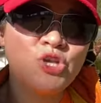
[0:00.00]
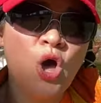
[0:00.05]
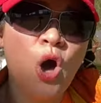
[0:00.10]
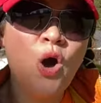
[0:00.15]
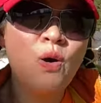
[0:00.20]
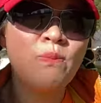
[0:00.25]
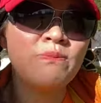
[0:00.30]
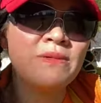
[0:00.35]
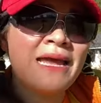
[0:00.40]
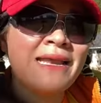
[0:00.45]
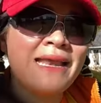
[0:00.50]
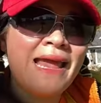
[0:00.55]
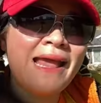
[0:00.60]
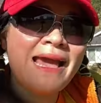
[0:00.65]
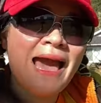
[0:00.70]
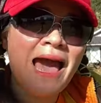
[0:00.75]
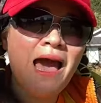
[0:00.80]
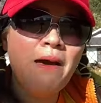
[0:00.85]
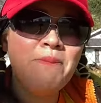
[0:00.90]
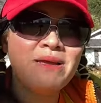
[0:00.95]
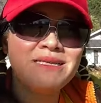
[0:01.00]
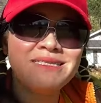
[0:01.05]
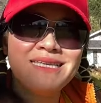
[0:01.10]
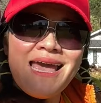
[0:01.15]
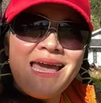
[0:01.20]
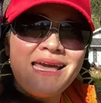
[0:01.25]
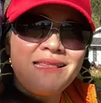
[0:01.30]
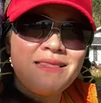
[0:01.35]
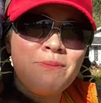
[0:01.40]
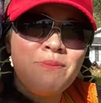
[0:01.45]
home, and they come and
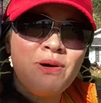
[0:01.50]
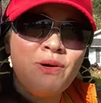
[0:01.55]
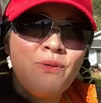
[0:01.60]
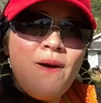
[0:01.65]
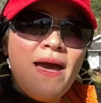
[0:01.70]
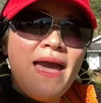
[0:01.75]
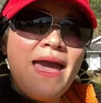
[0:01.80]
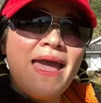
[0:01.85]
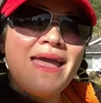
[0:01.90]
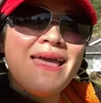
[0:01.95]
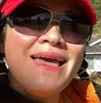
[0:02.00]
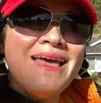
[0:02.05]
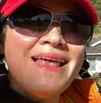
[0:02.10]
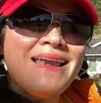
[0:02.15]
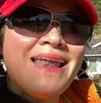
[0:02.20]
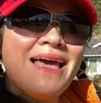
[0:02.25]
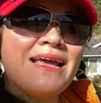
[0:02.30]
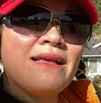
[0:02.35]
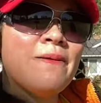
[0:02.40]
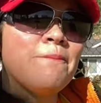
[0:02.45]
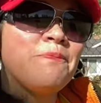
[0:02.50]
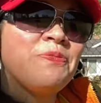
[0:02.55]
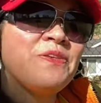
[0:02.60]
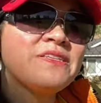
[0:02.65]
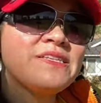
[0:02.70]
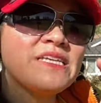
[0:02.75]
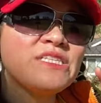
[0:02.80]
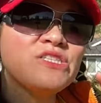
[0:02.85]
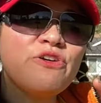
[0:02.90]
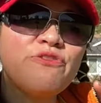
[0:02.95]
take them away. Like,
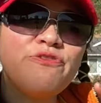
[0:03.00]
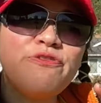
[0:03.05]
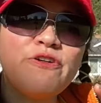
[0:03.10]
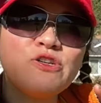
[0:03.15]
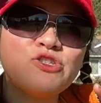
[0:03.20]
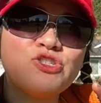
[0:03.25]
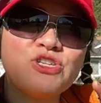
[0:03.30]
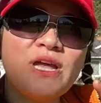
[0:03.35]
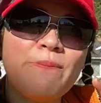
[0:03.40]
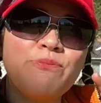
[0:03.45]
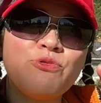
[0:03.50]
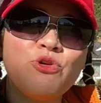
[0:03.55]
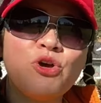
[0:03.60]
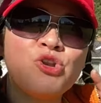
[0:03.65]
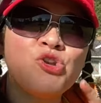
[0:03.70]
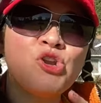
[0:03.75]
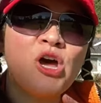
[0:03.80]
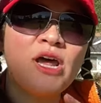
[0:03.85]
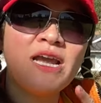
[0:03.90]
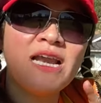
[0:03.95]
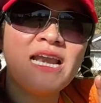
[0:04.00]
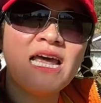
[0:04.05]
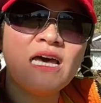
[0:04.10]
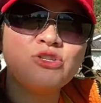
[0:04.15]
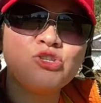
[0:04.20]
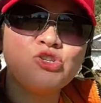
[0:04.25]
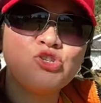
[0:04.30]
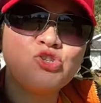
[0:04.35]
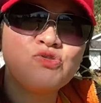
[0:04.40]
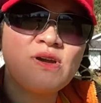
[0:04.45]
this is the first step. You're not
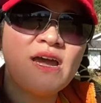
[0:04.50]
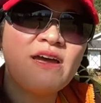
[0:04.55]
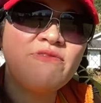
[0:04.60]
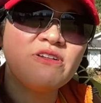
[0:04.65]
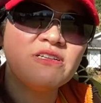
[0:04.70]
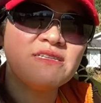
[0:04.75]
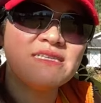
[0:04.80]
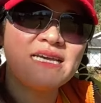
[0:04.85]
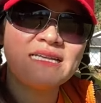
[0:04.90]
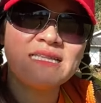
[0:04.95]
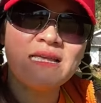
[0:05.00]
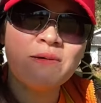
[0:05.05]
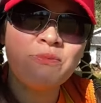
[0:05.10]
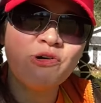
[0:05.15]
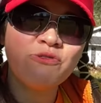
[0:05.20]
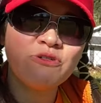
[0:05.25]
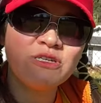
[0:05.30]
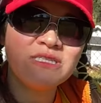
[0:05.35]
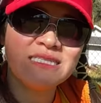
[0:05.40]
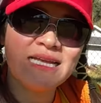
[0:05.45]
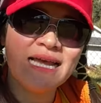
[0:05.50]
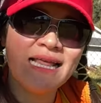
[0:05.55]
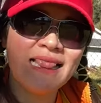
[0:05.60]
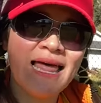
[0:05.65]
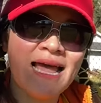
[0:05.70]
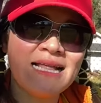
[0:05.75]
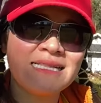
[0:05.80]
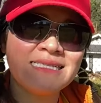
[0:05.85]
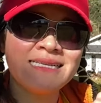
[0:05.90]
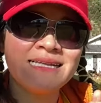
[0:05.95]
allowed to travel, take them over state
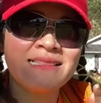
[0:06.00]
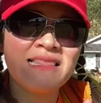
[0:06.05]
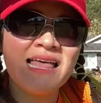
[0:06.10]
lines. The